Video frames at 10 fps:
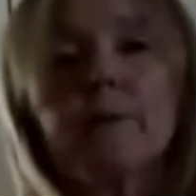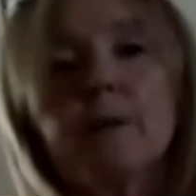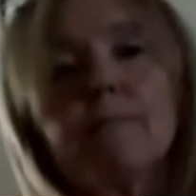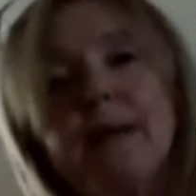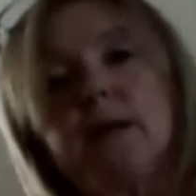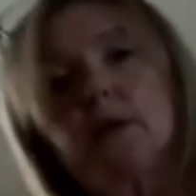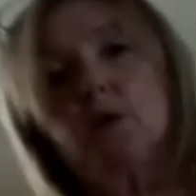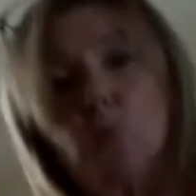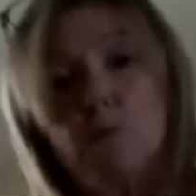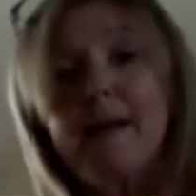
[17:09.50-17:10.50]
to make
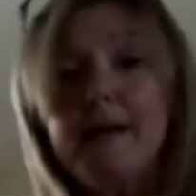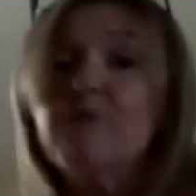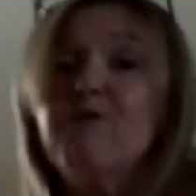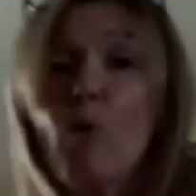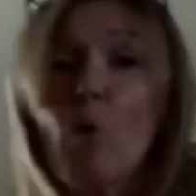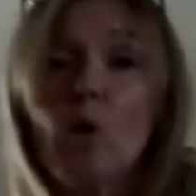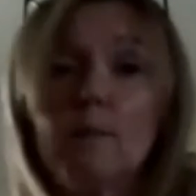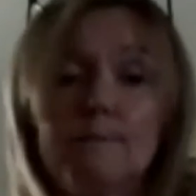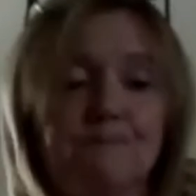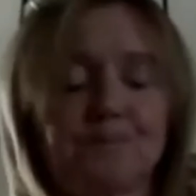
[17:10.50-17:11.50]
you will make 4.
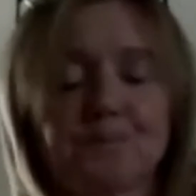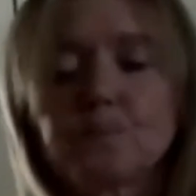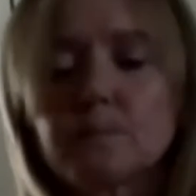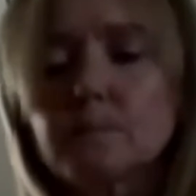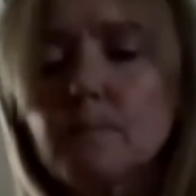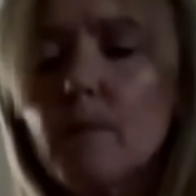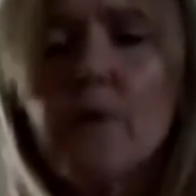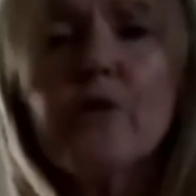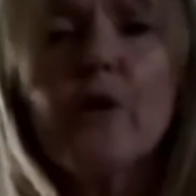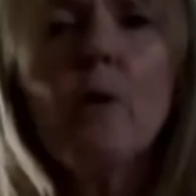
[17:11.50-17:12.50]

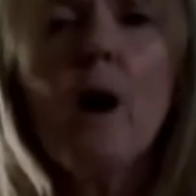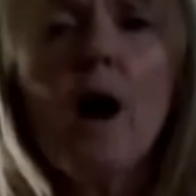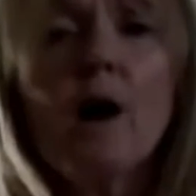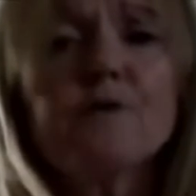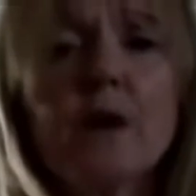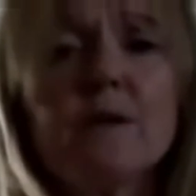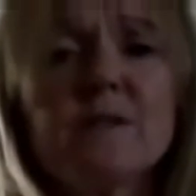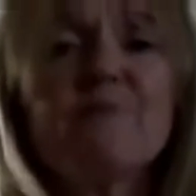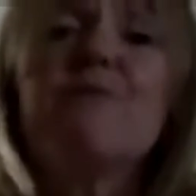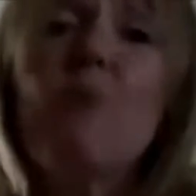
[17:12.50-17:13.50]
So I've
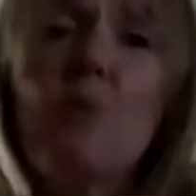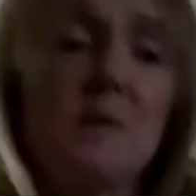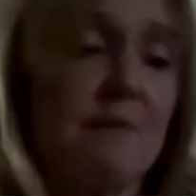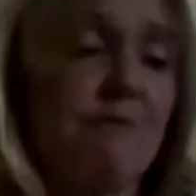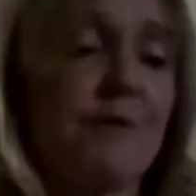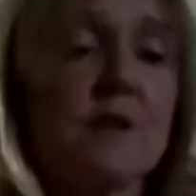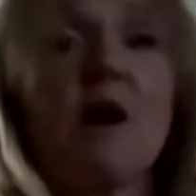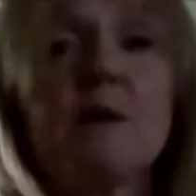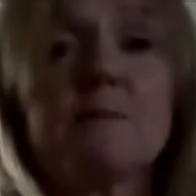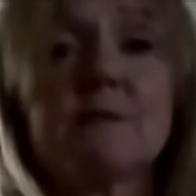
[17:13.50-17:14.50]
chosen 4 different
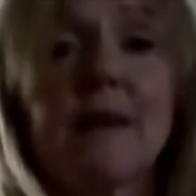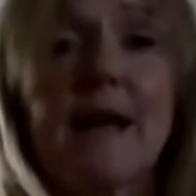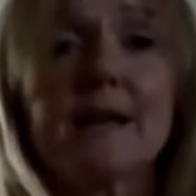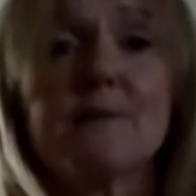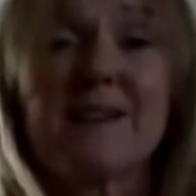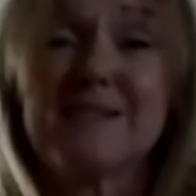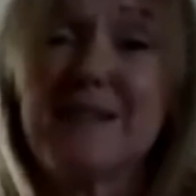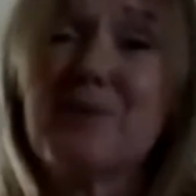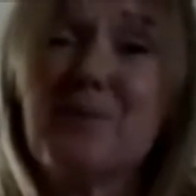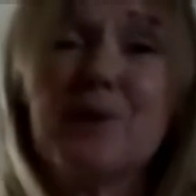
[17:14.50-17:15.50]
types of glassware because I
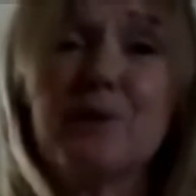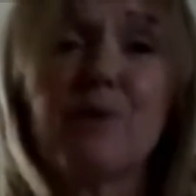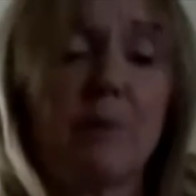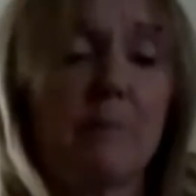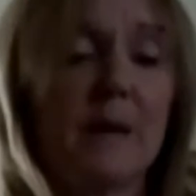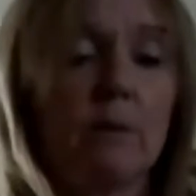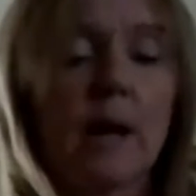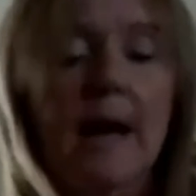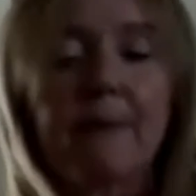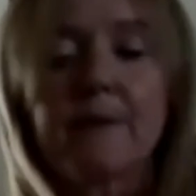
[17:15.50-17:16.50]
thought you probably all
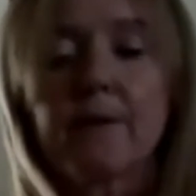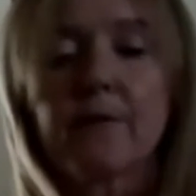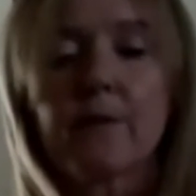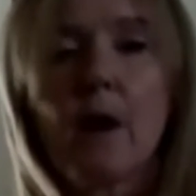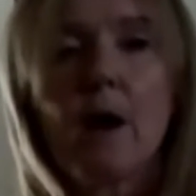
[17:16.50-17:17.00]
have this